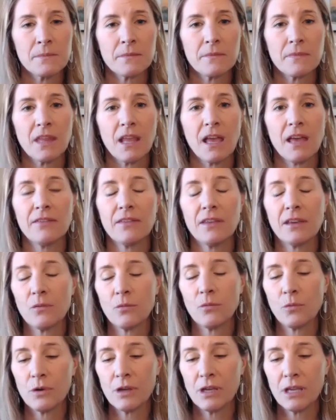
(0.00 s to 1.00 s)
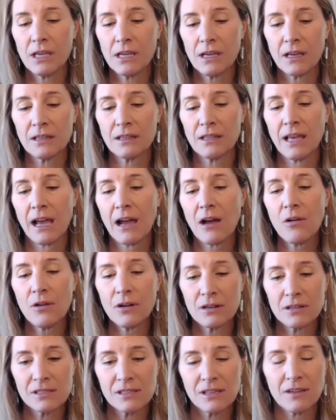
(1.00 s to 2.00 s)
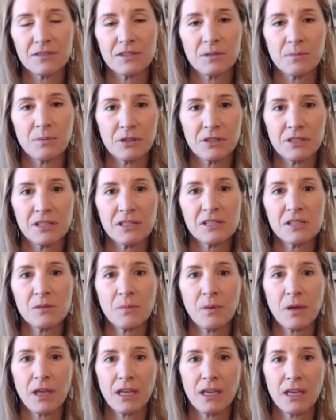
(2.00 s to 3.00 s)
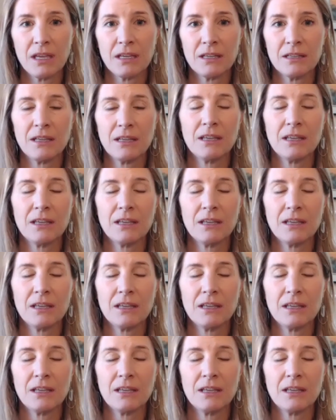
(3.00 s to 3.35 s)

and that we allow ourselves to participate